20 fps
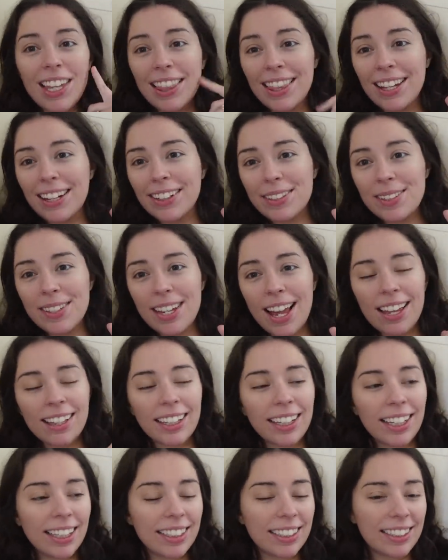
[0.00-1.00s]
There goes Allie.
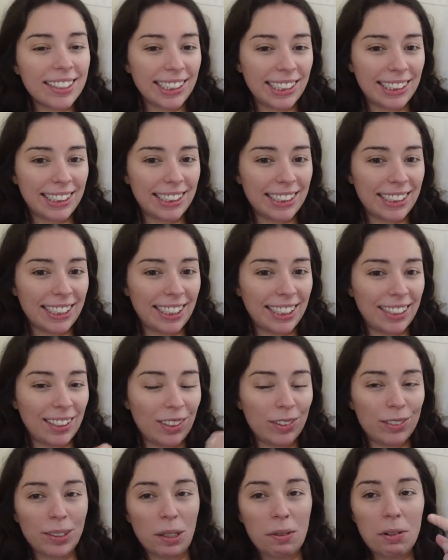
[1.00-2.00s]
She's just gonna
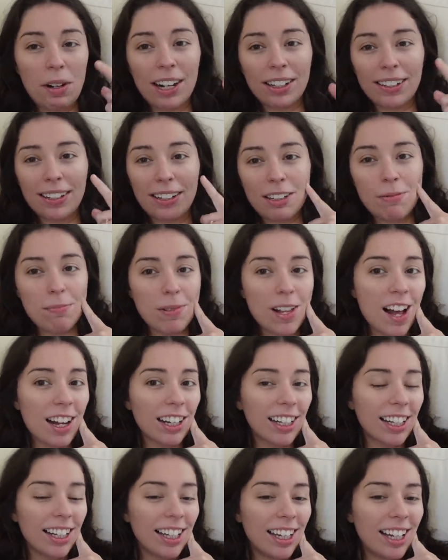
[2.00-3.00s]
go for a walk around the
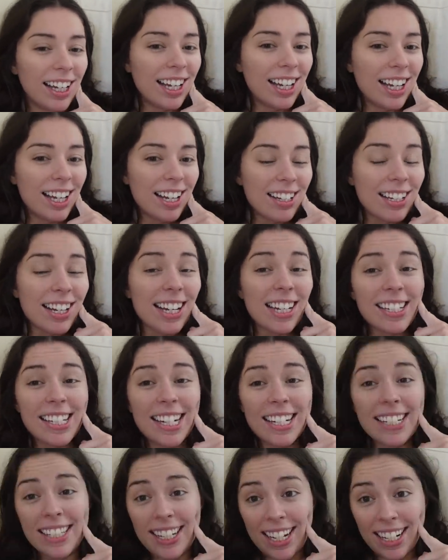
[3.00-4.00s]
block. Today is
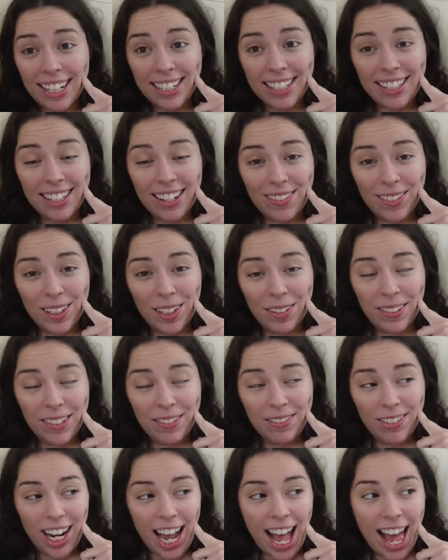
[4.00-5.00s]
day six of
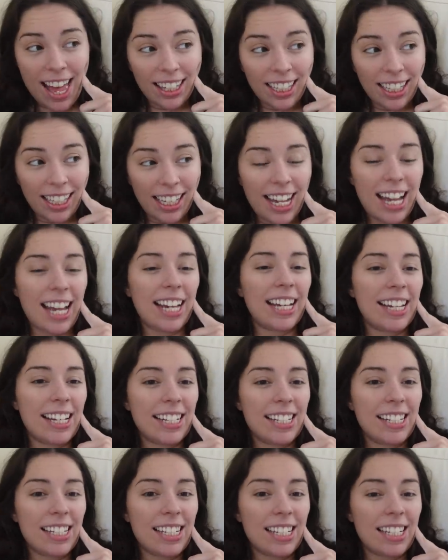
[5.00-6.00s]
COVID for Allie
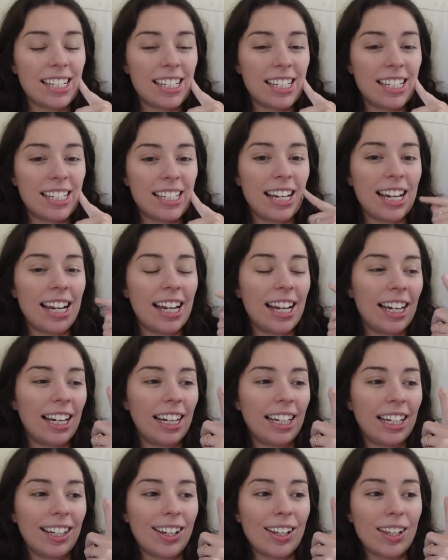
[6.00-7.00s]
and
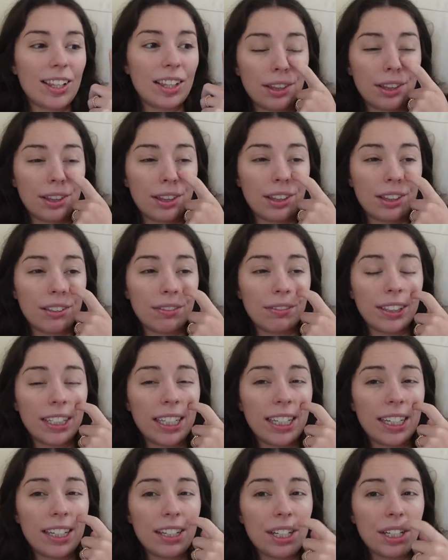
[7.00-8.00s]
day
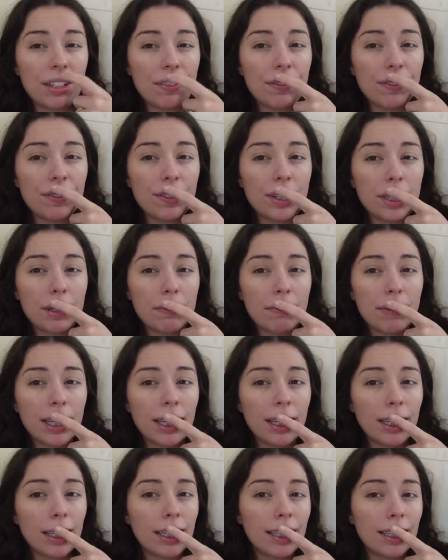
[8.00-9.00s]
three for
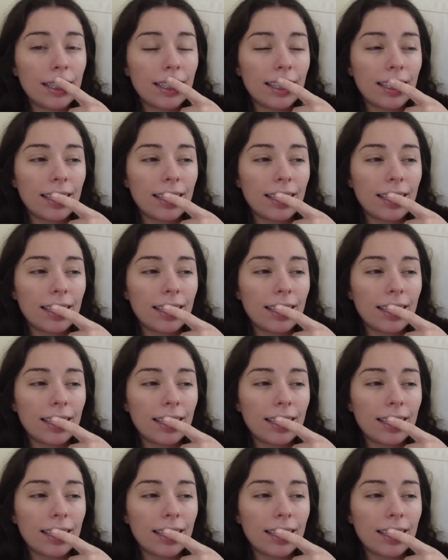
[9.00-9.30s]
me.